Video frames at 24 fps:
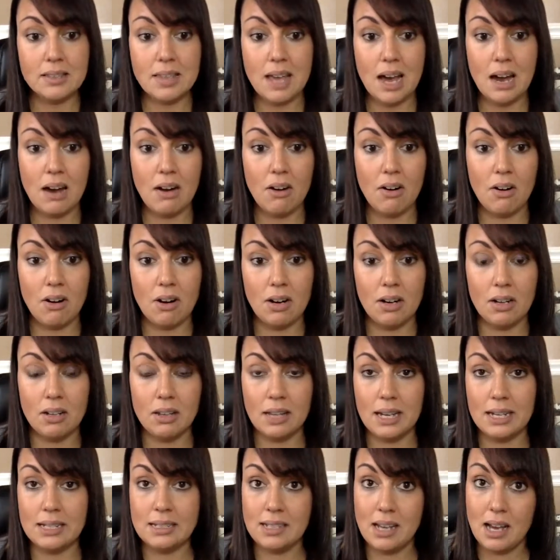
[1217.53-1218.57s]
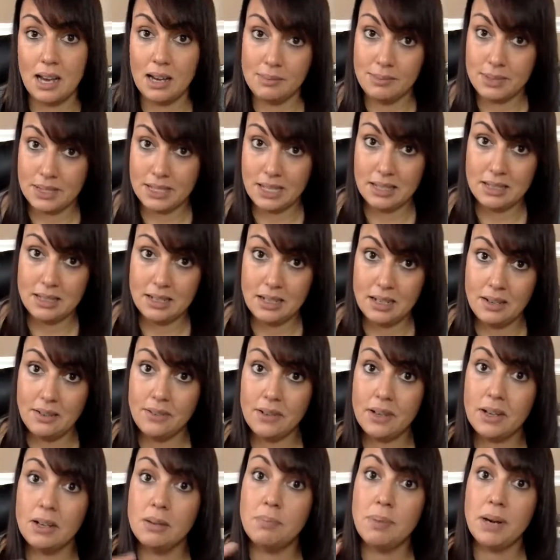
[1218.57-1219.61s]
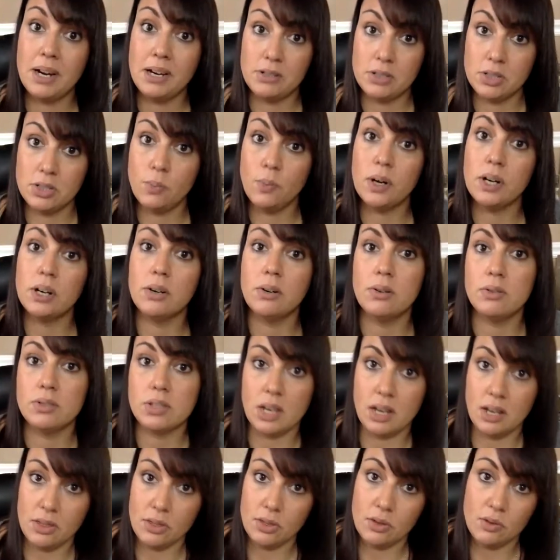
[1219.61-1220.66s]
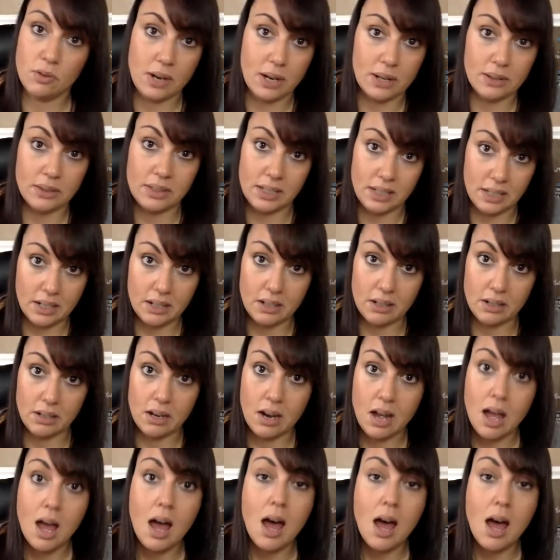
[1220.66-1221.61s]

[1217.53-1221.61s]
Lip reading: that are like time sensitive compared to what goes on throughout the year.